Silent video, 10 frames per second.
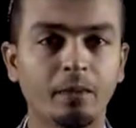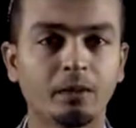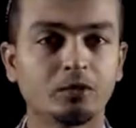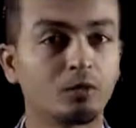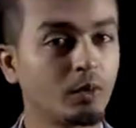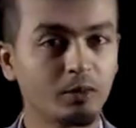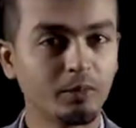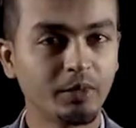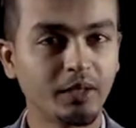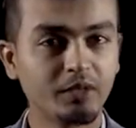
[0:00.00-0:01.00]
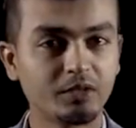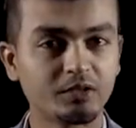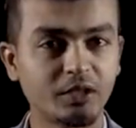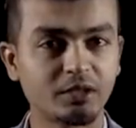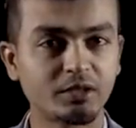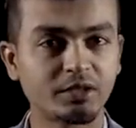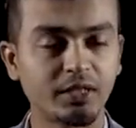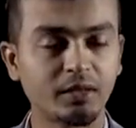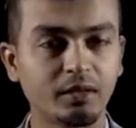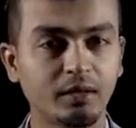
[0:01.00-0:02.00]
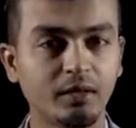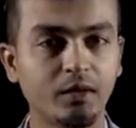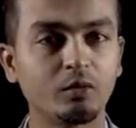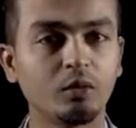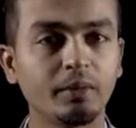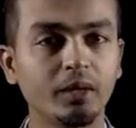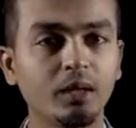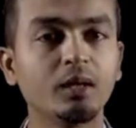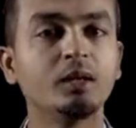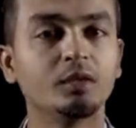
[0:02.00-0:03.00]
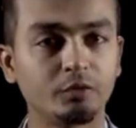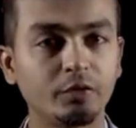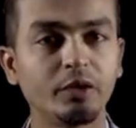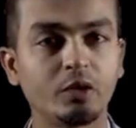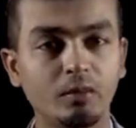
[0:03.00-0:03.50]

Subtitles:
So, what will be the intersection set? It will be 3,